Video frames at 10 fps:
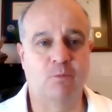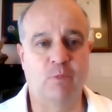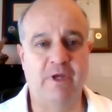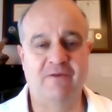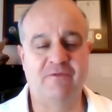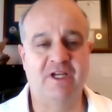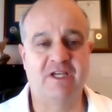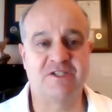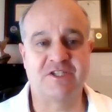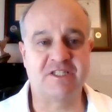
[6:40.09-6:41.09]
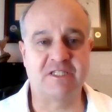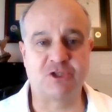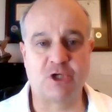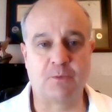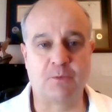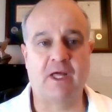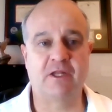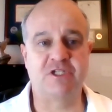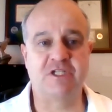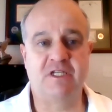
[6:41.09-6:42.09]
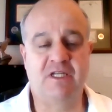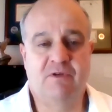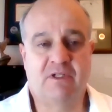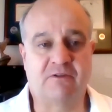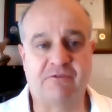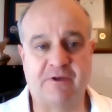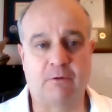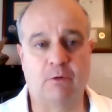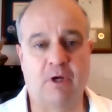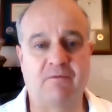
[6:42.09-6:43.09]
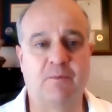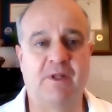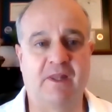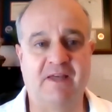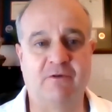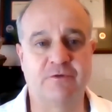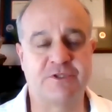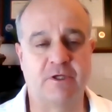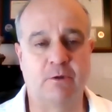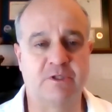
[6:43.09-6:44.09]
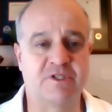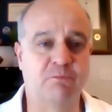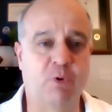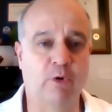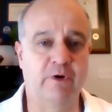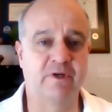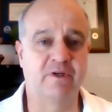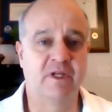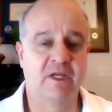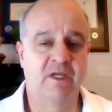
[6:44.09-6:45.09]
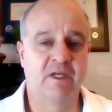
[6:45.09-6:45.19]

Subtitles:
We have inconsistent terminology even at the federal government level. So it's important